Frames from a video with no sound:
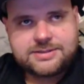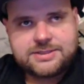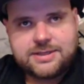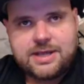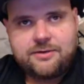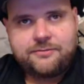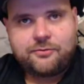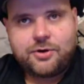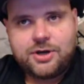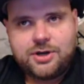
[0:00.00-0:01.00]
let's see,
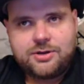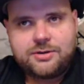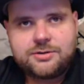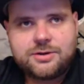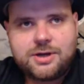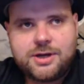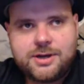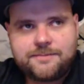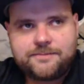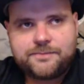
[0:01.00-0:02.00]
California.
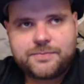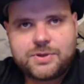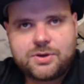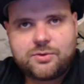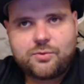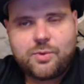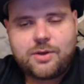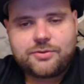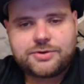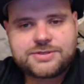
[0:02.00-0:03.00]

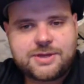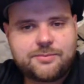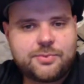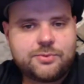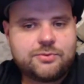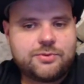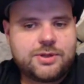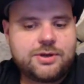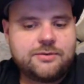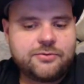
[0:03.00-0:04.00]
While there's some
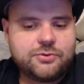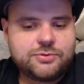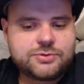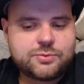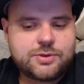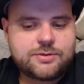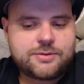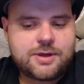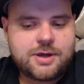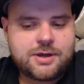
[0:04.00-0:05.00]
interviews
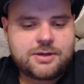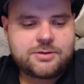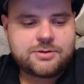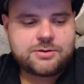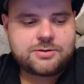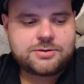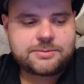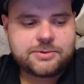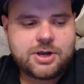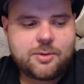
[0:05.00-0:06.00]
with some
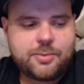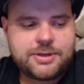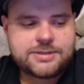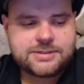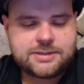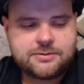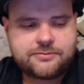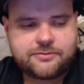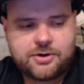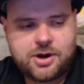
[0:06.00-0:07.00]
of the companies
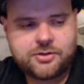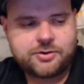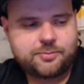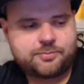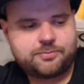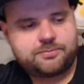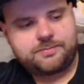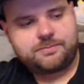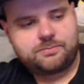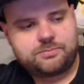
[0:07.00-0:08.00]
for other
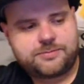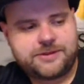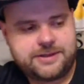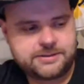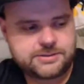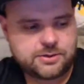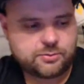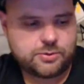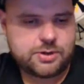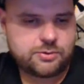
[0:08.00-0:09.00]
things, like
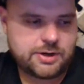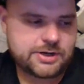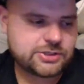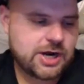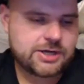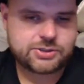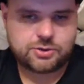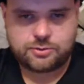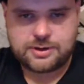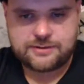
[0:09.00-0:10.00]
we were at SHOT Show or
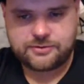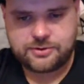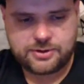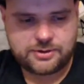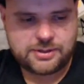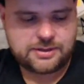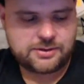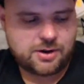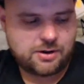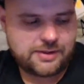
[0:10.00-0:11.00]
whatever, and
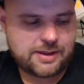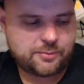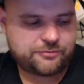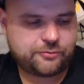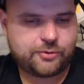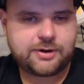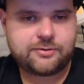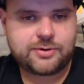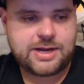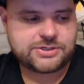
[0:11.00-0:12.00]
all that before
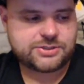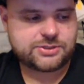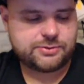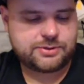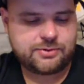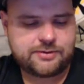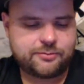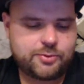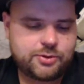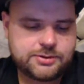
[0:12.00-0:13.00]
actually doing the rifle
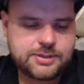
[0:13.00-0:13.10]
build,